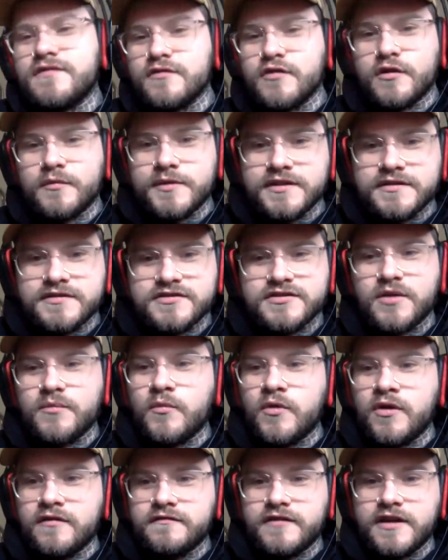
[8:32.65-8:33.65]
you've got to be
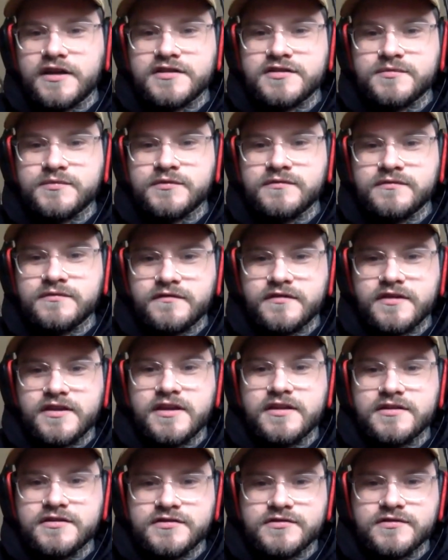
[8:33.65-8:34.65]
somewhat flexible for the
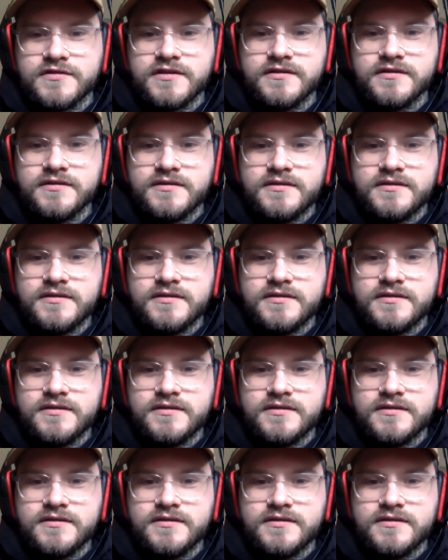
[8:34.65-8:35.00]
industry.